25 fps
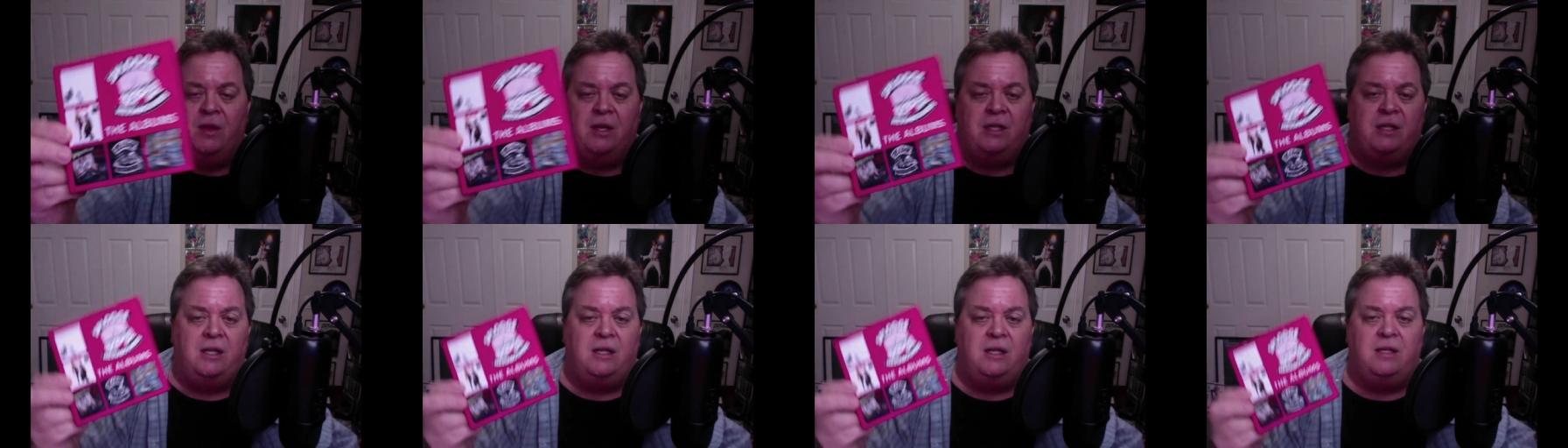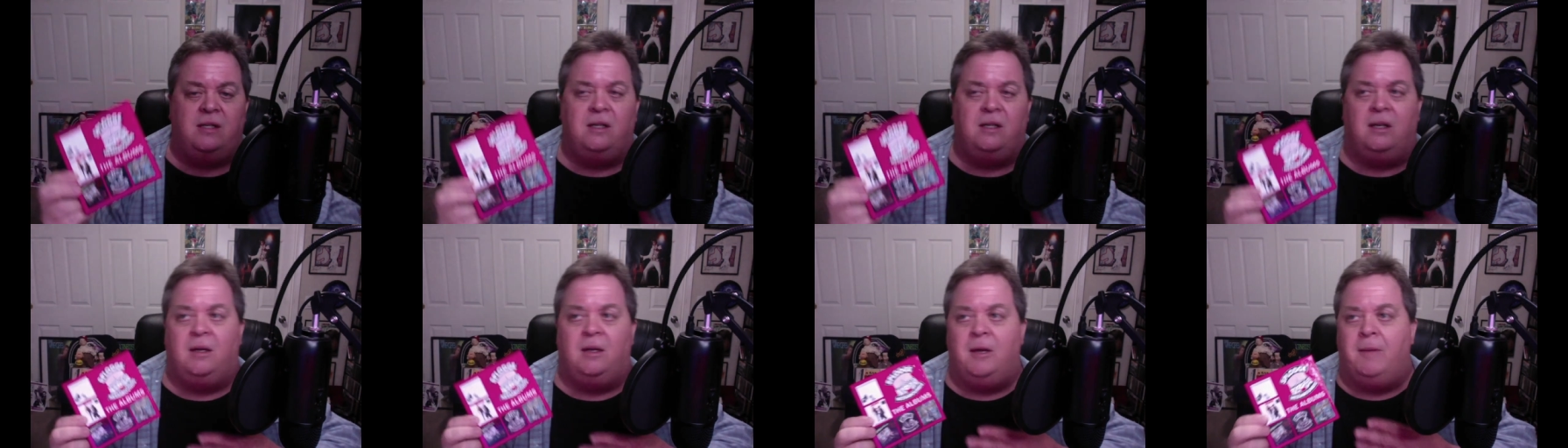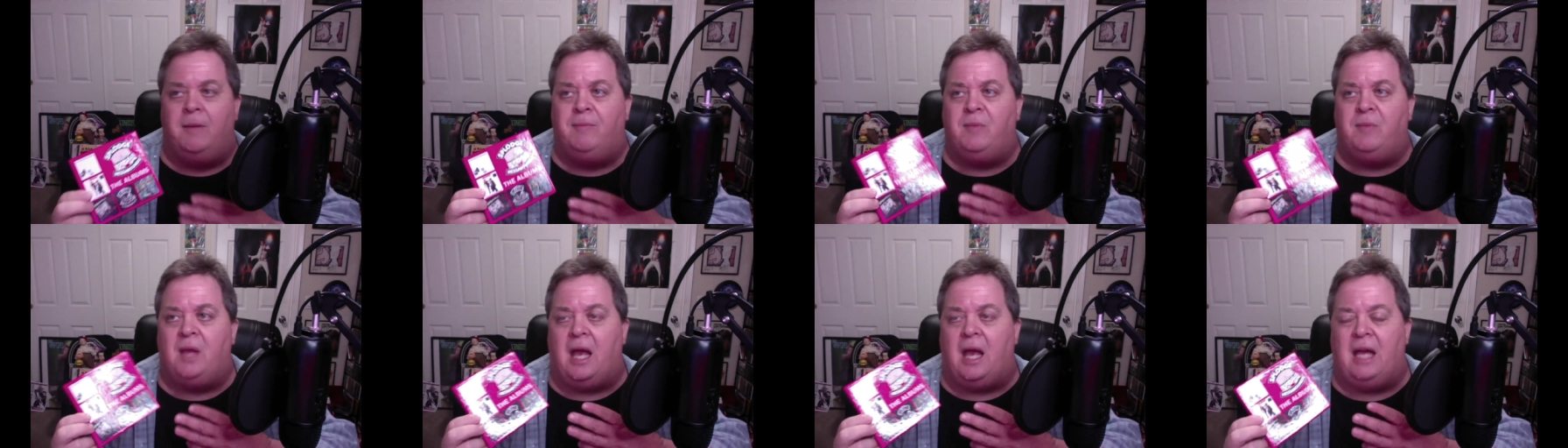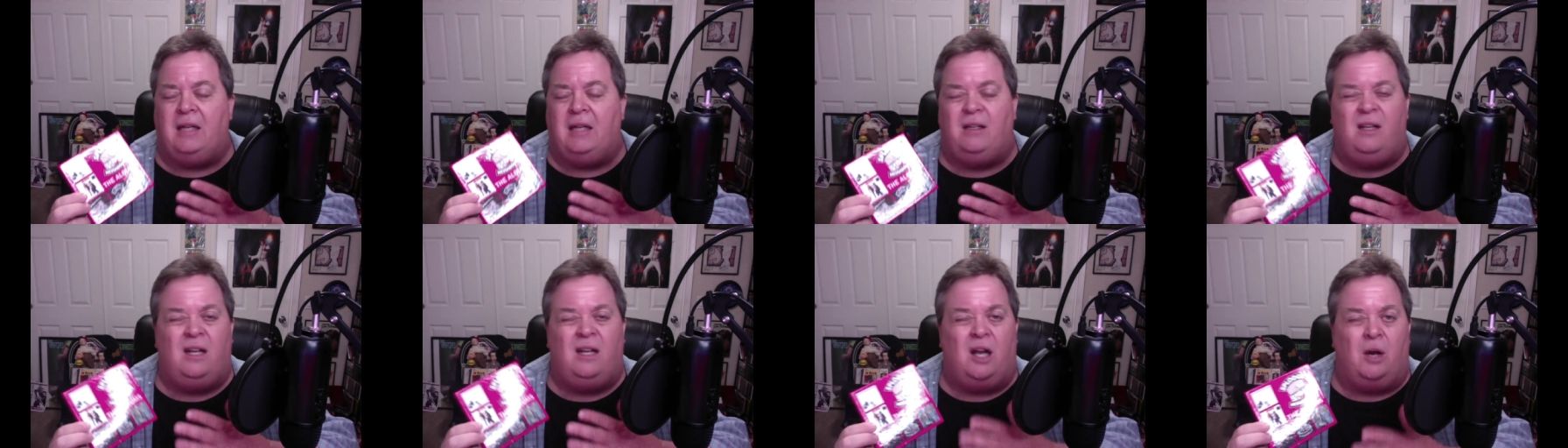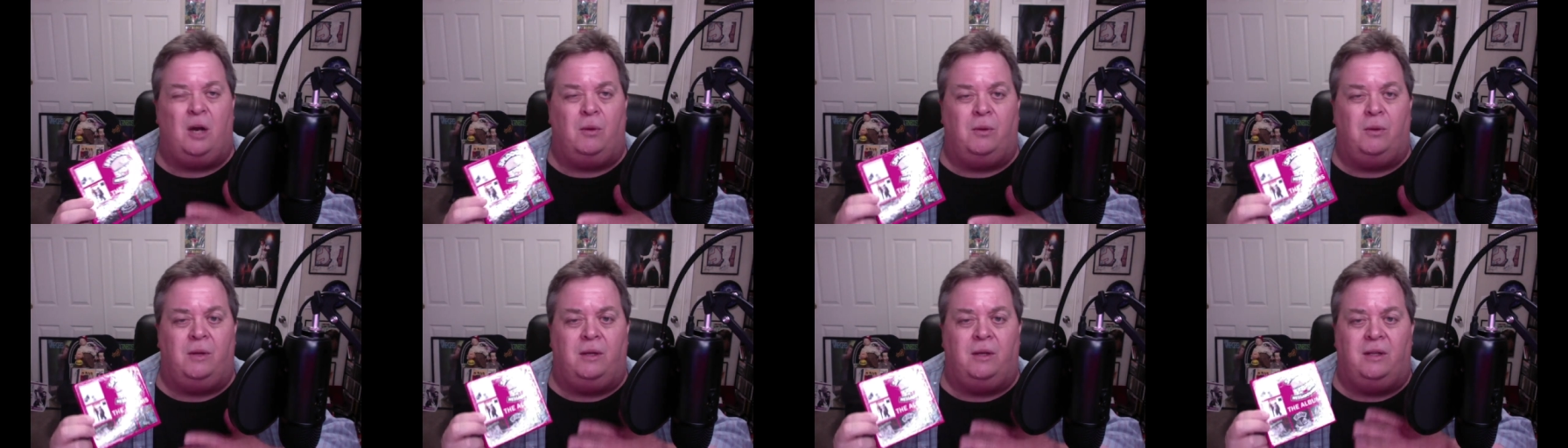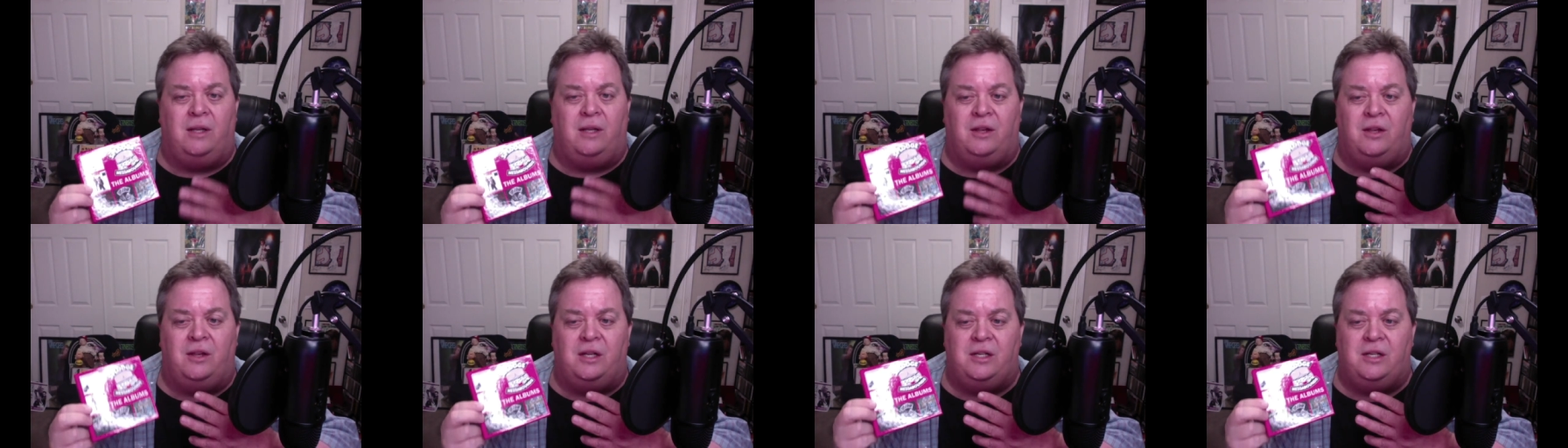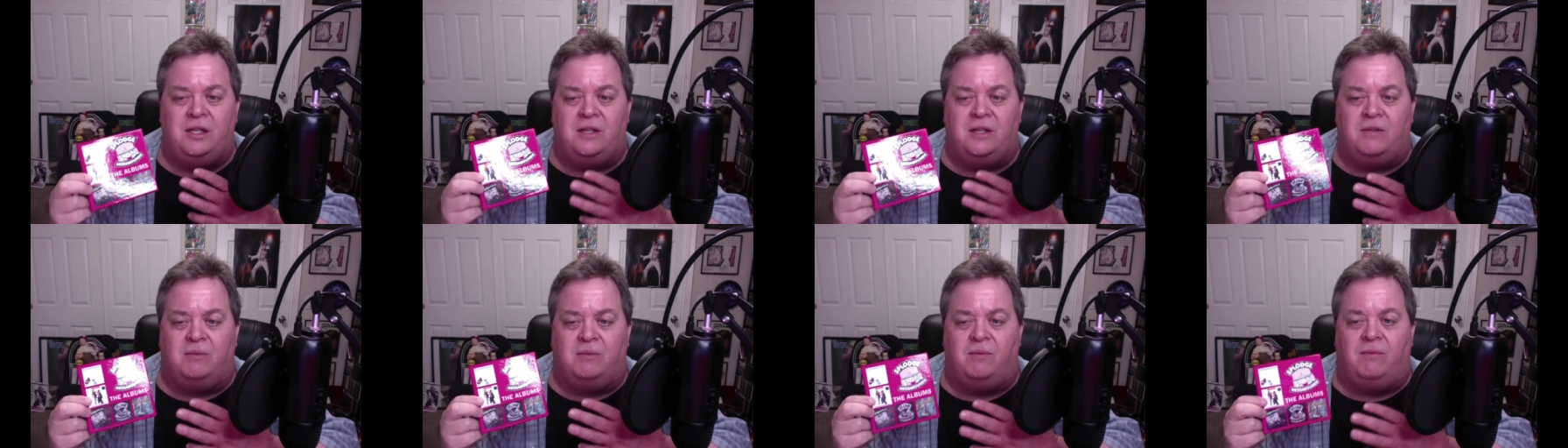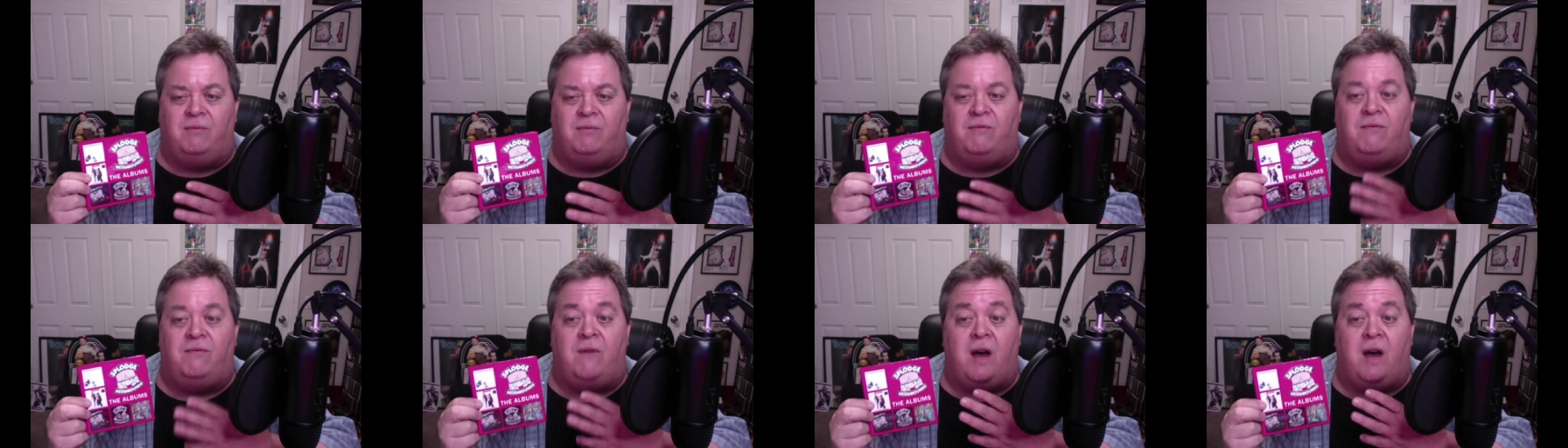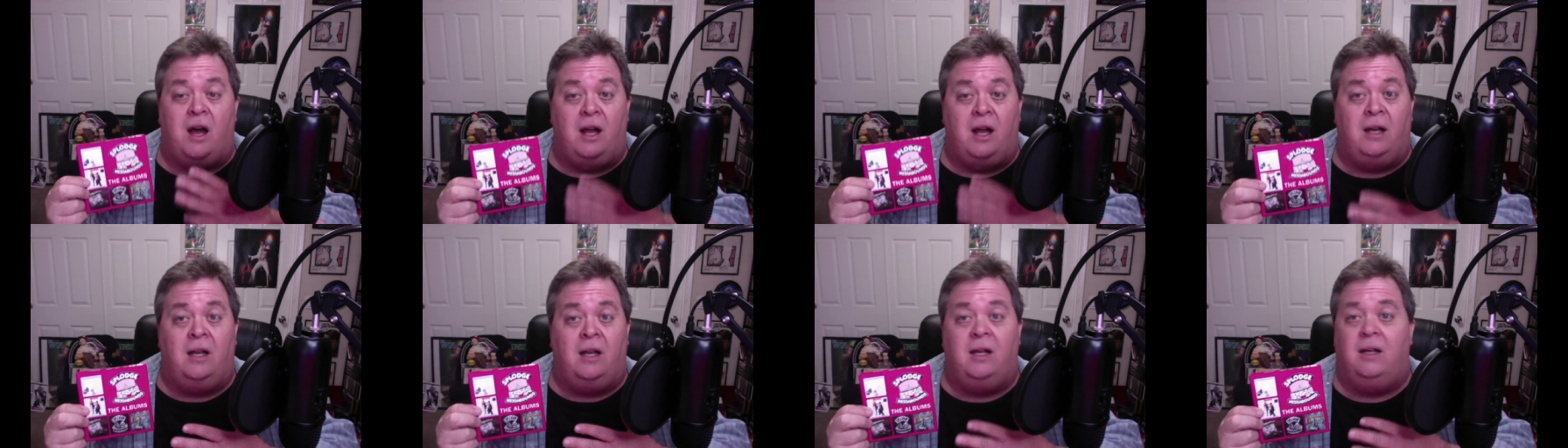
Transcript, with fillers: is, you know, this is fun,